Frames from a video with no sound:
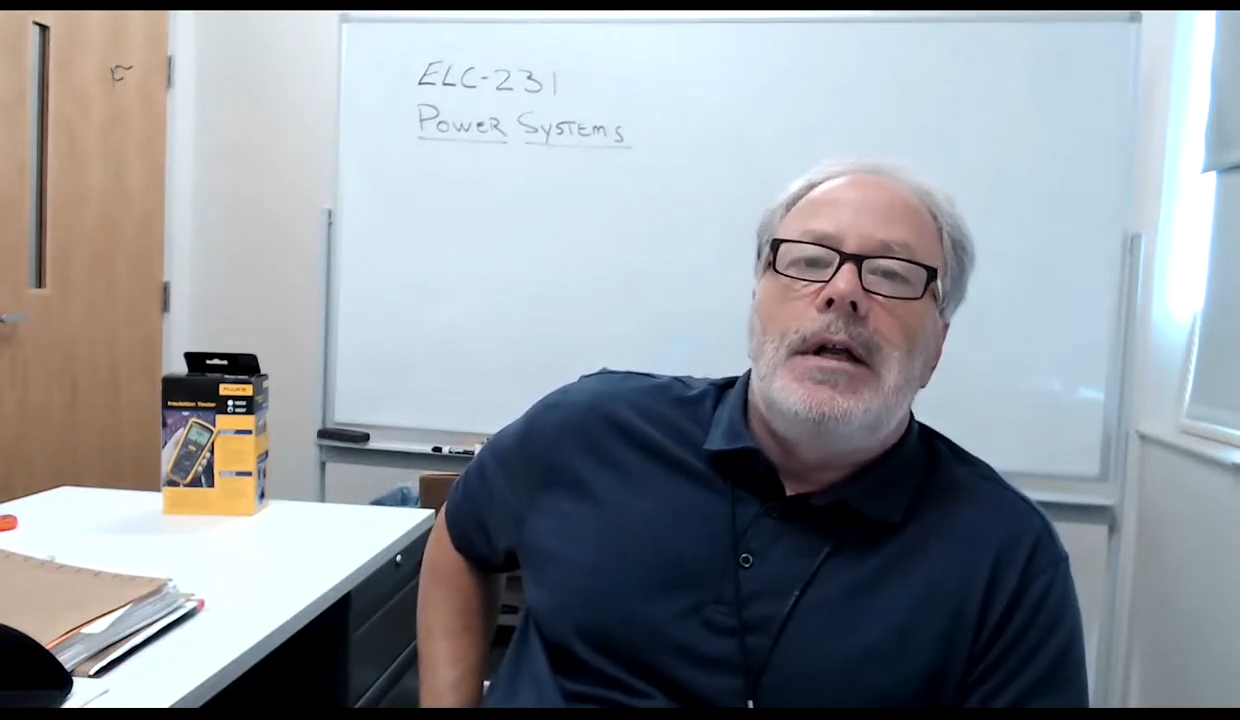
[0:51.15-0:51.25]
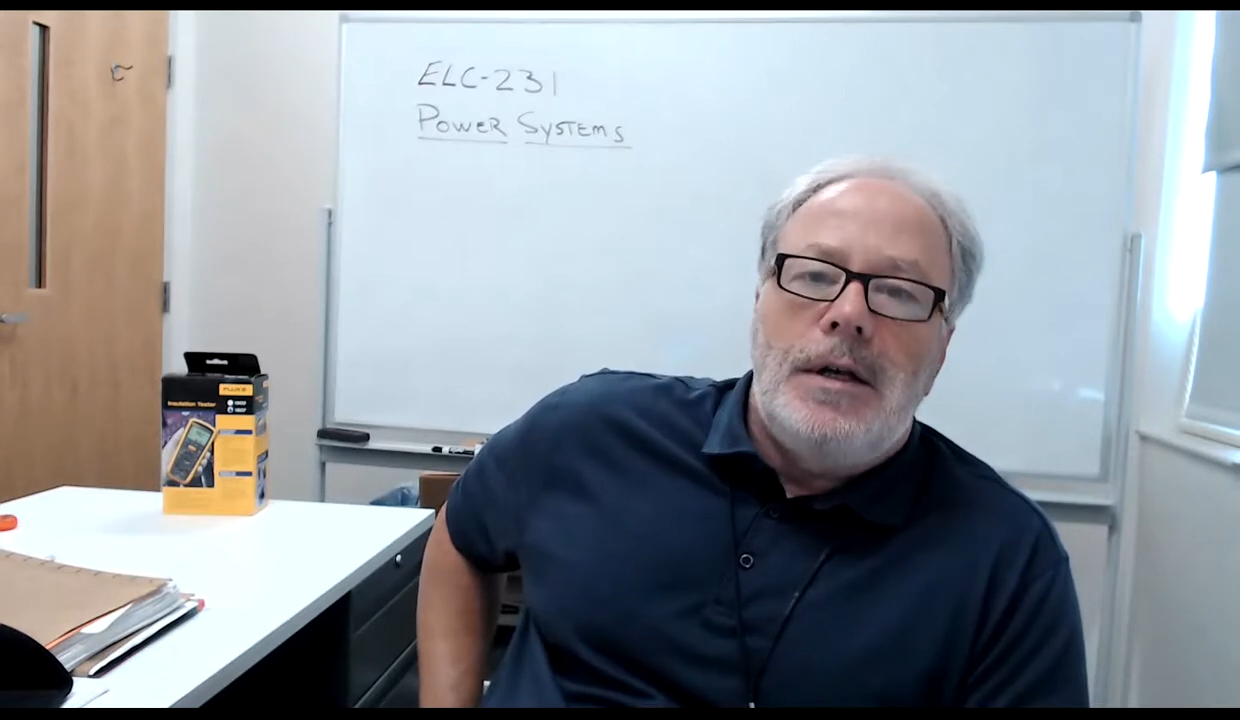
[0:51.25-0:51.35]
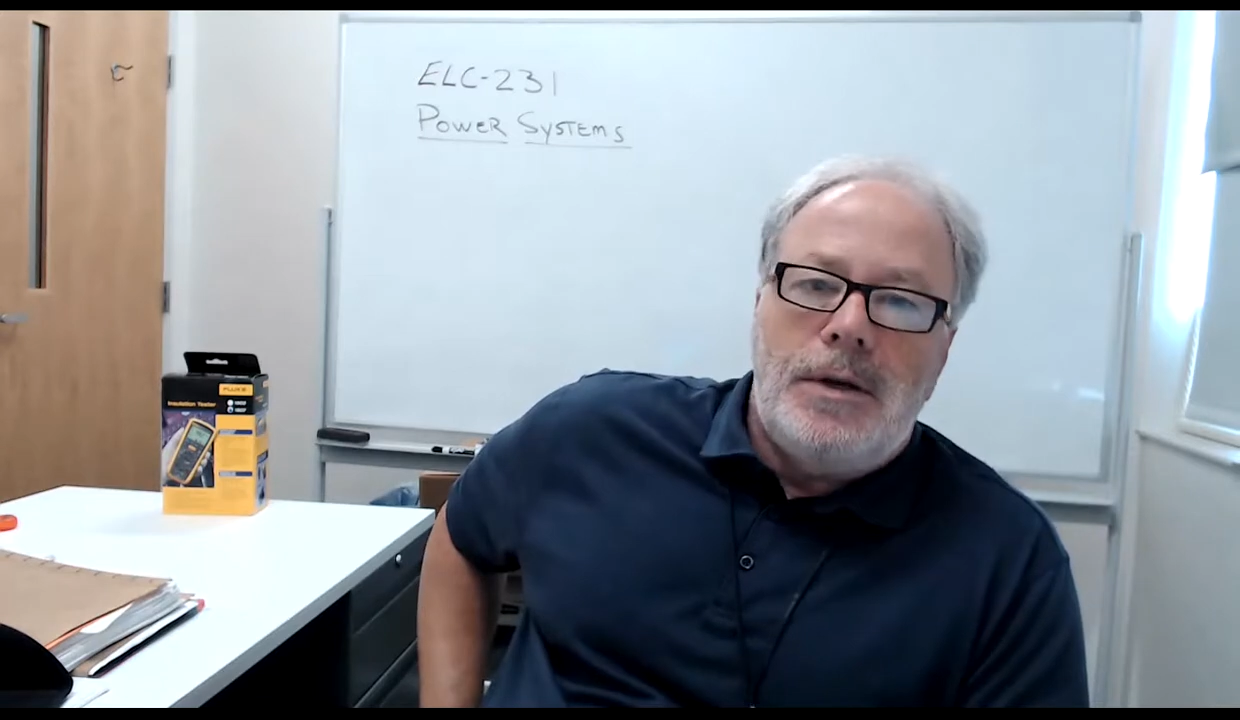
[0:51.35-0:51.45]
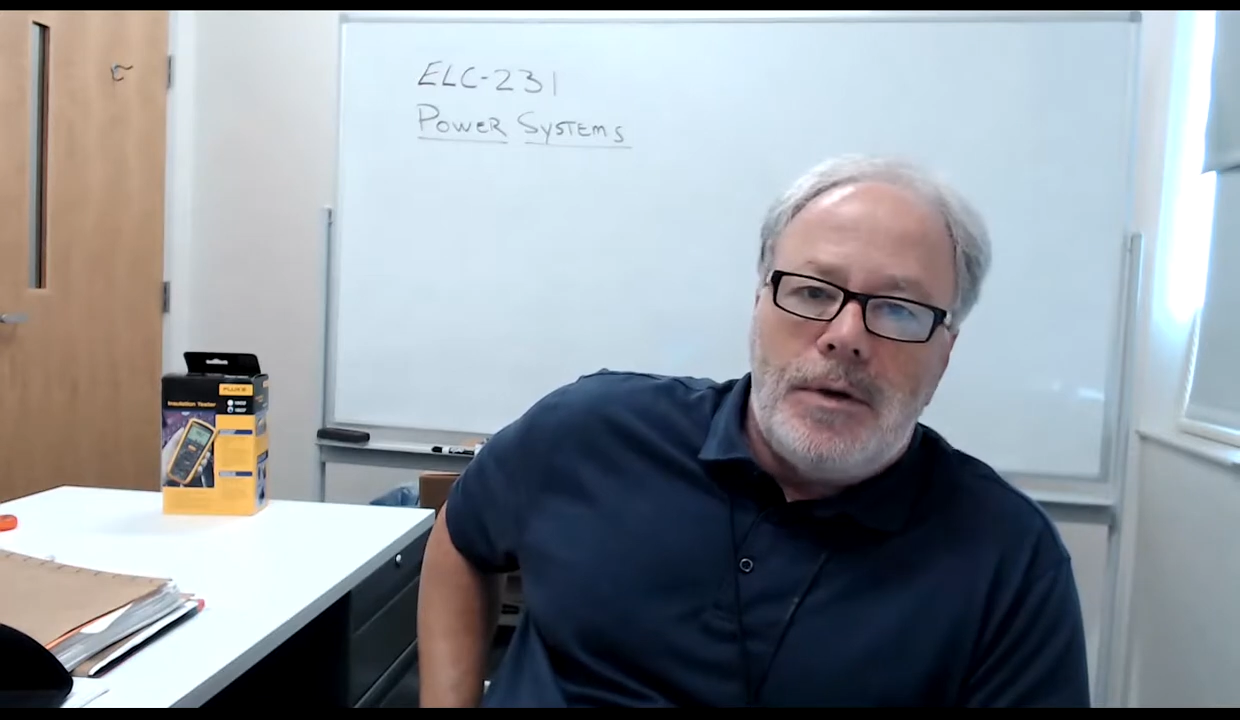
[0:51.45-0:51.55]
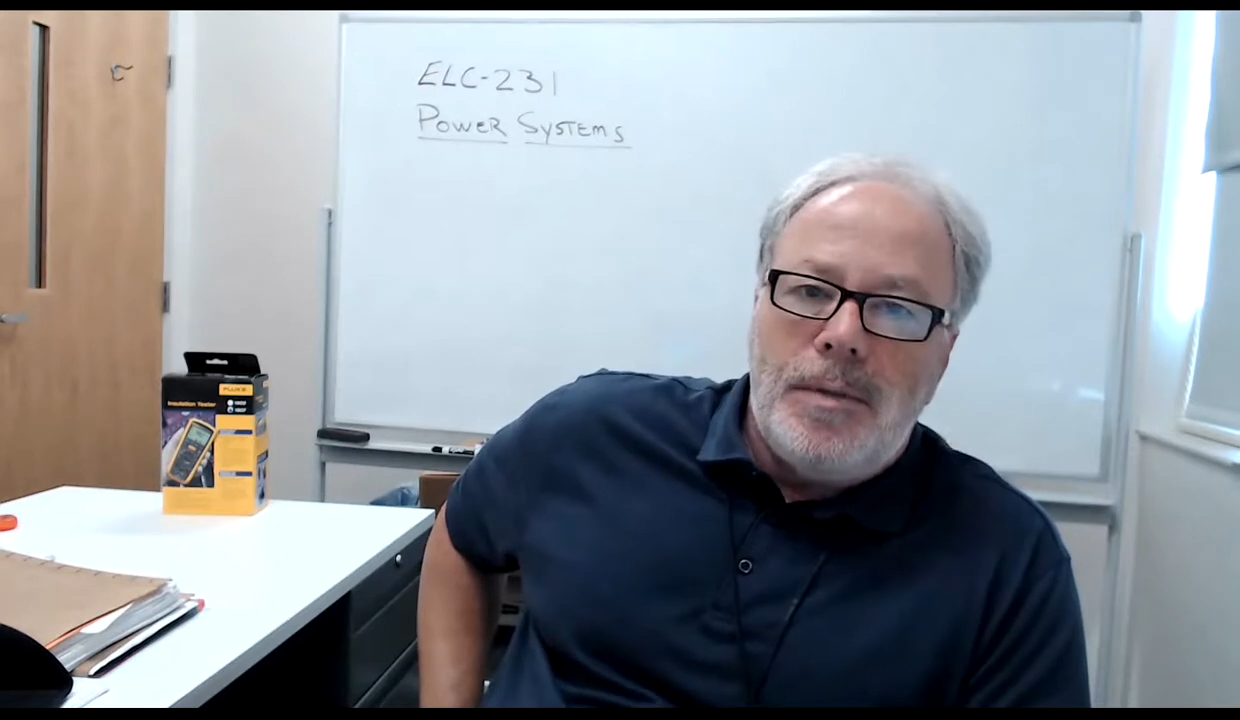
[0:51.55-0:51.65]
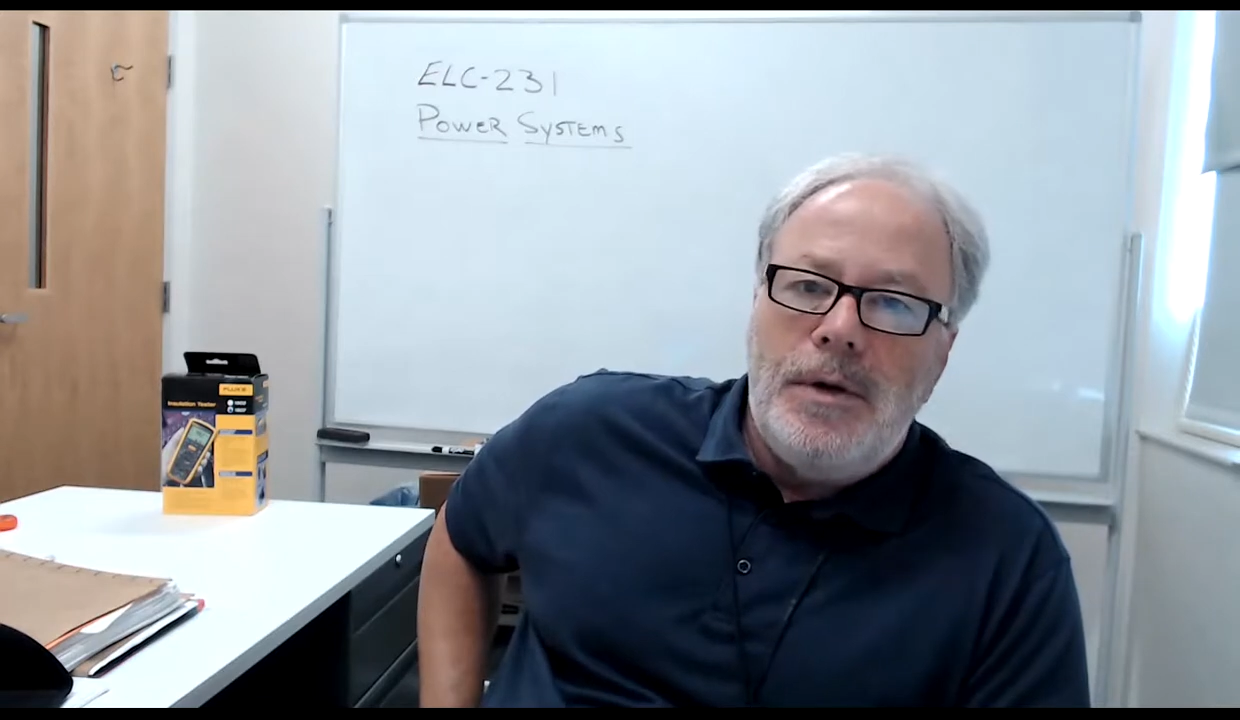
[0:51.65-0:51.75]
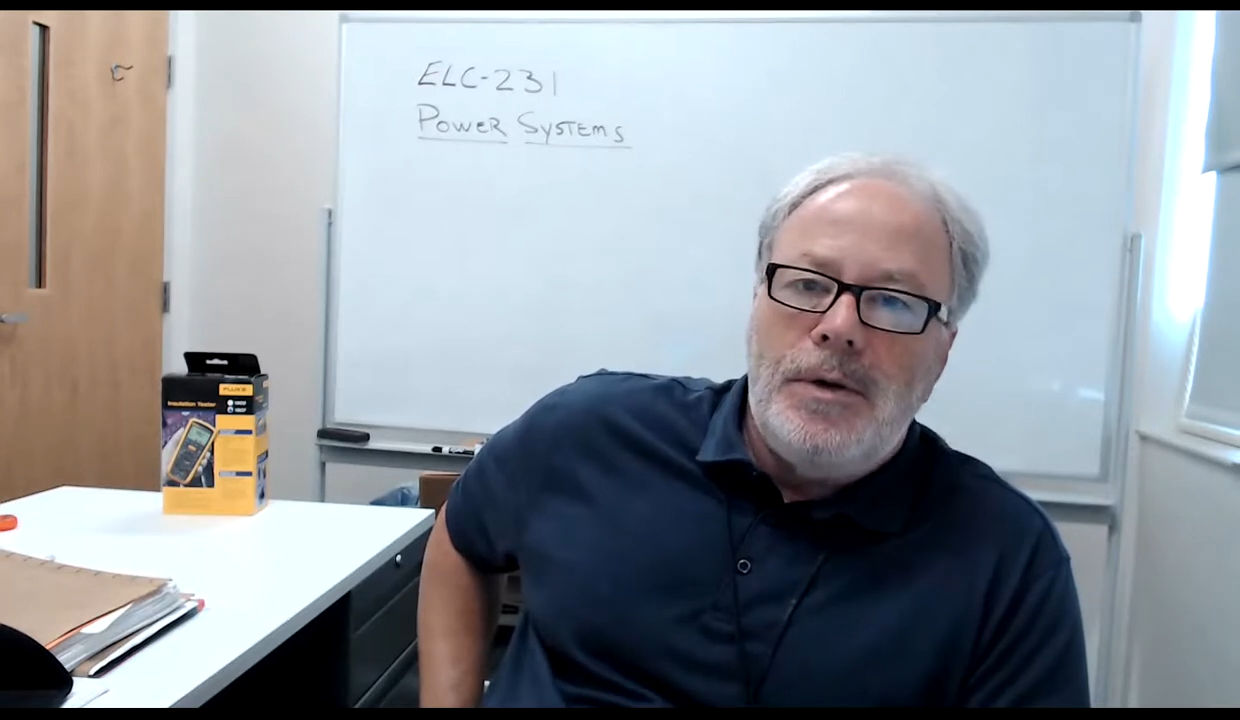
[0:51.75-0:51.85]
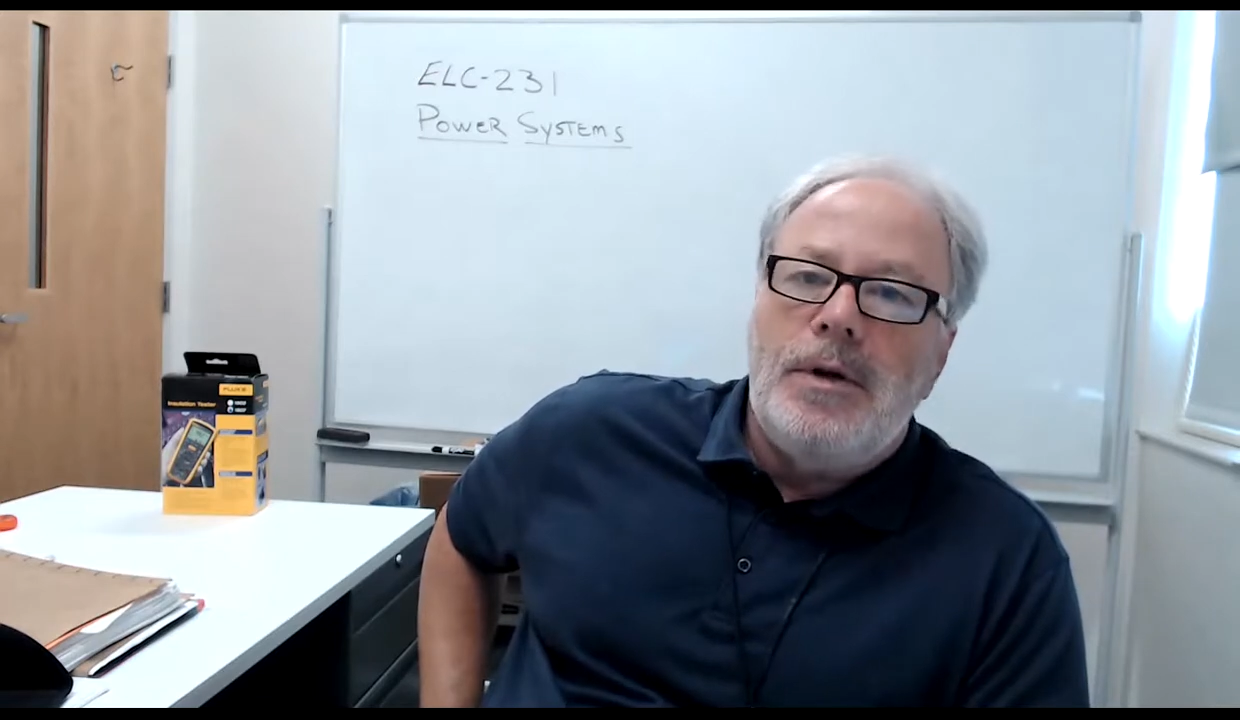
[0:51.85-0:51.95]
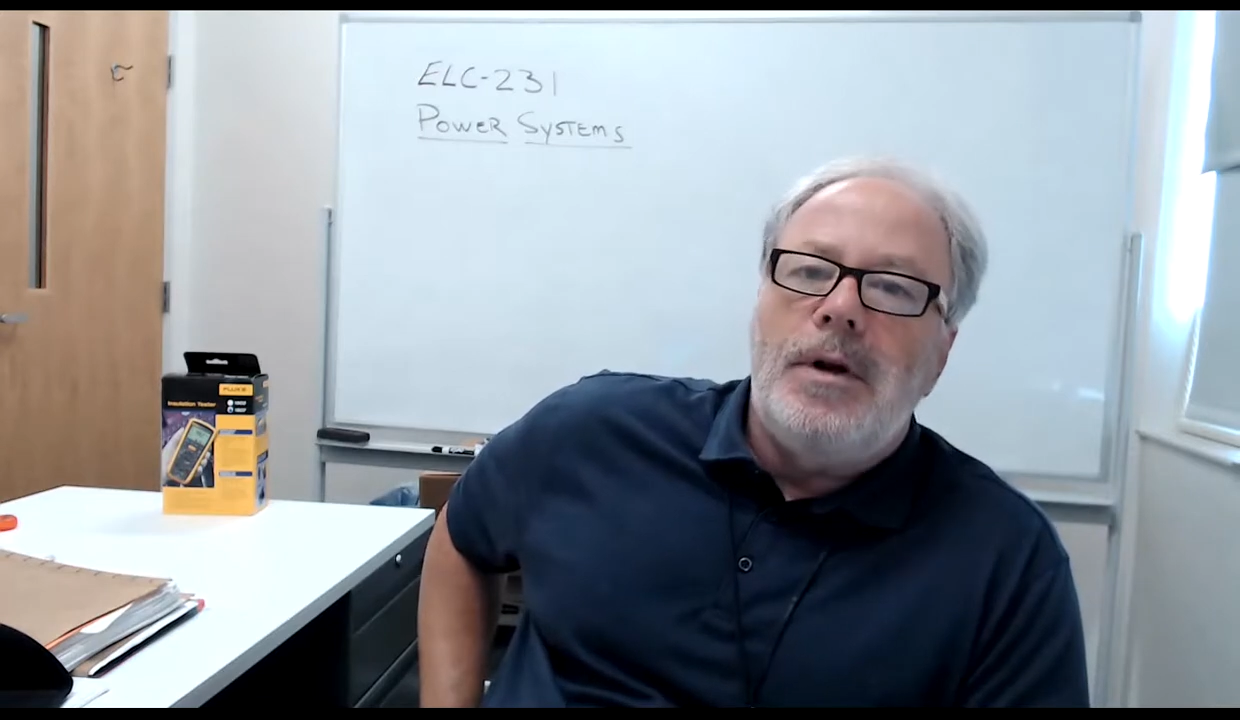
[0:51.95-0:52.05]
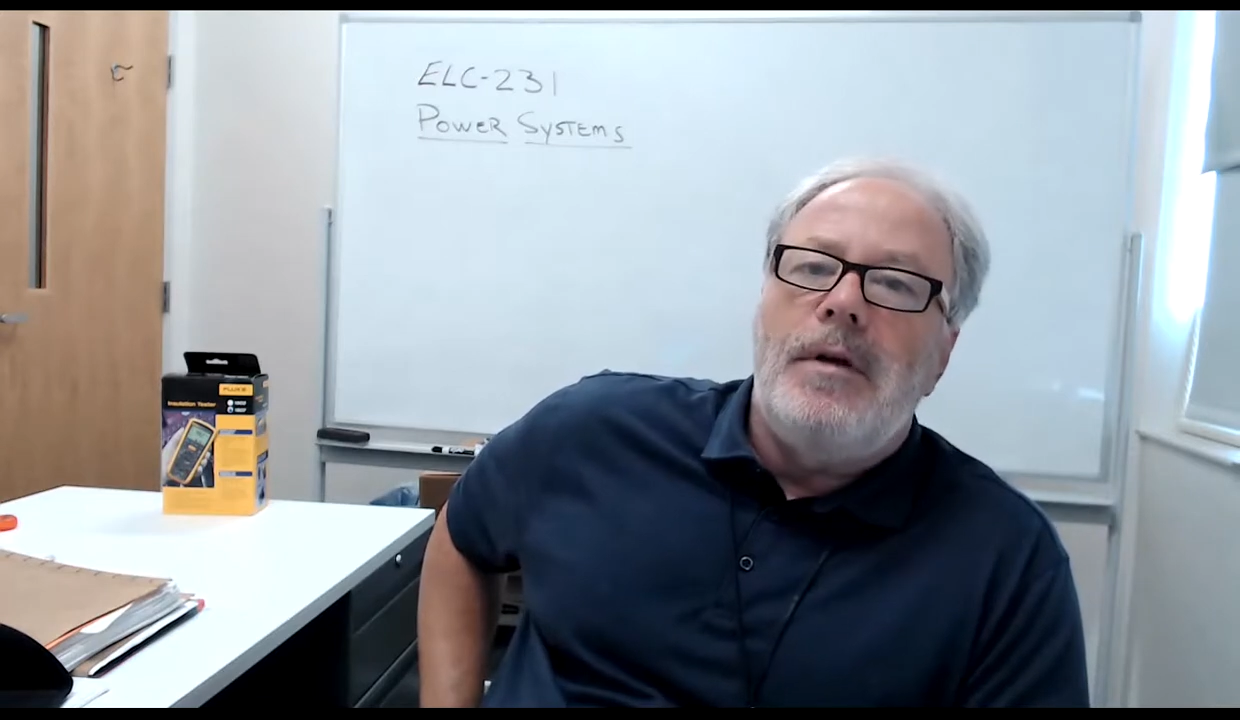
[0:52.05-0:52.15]

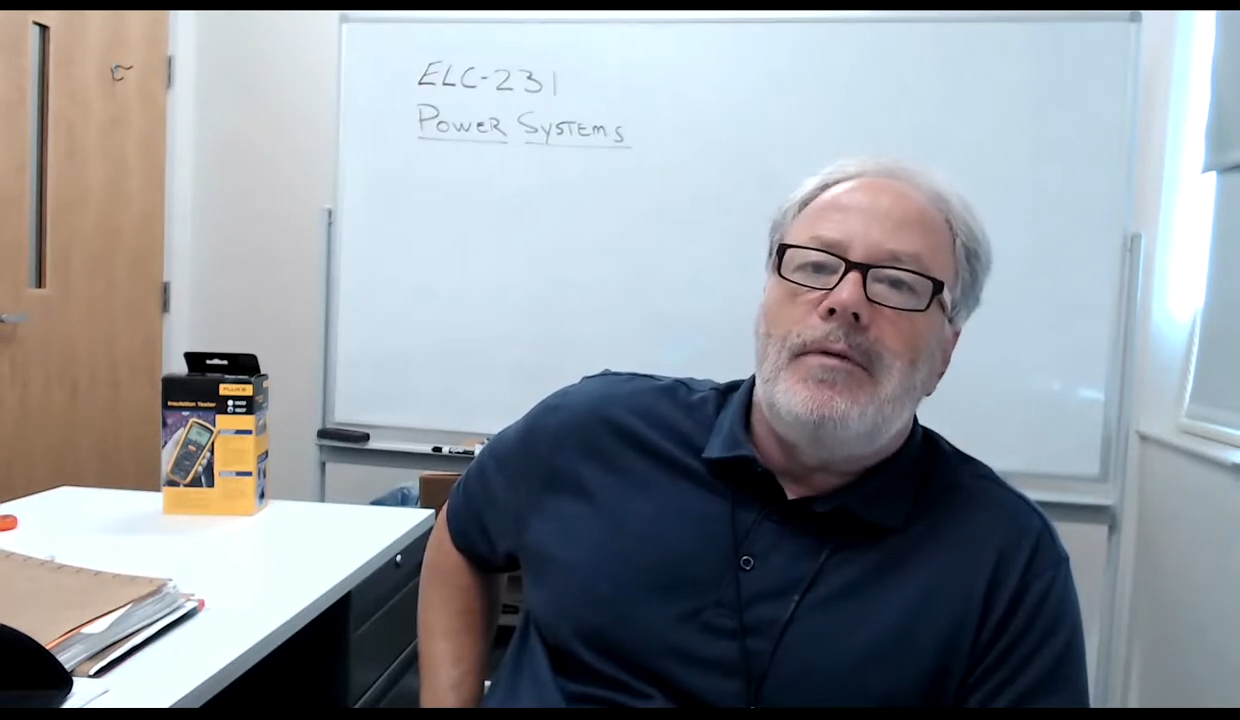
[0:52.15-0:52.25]
distribution of